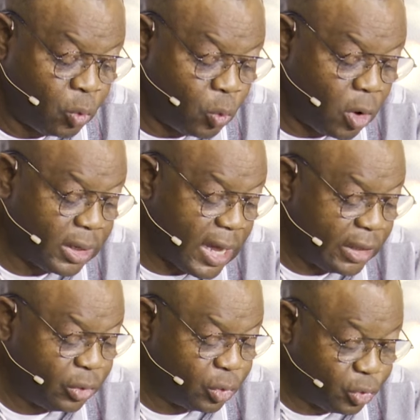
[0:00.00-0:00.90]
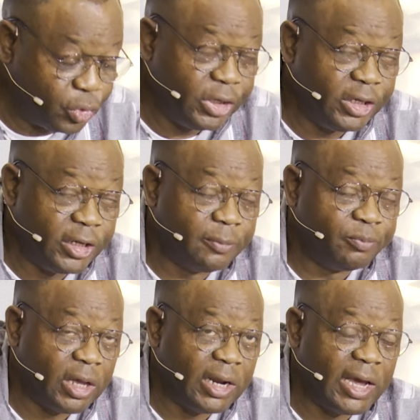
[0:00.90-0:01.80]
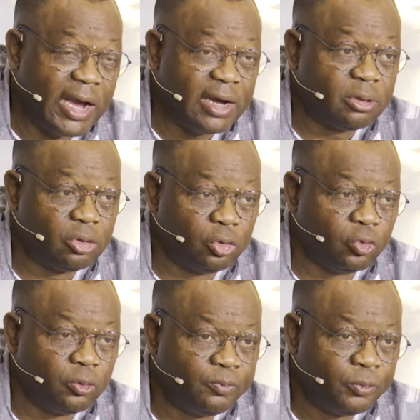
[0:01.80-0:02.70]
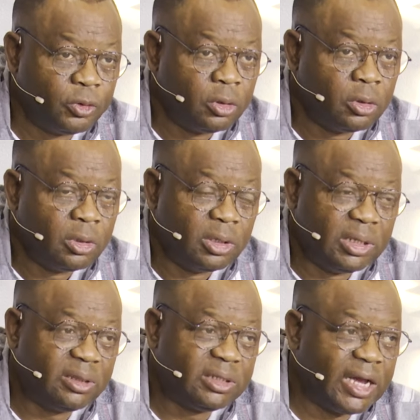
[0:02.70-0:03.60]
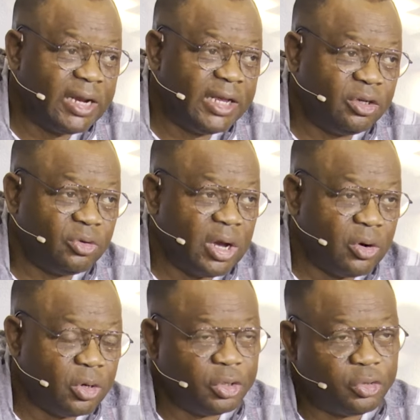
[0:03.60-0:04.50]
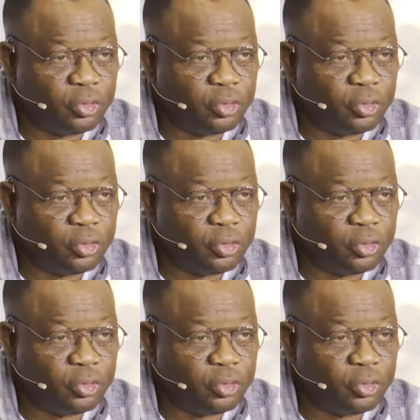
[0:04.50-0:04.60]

What are you doing here? And I ask you, this challenge you are going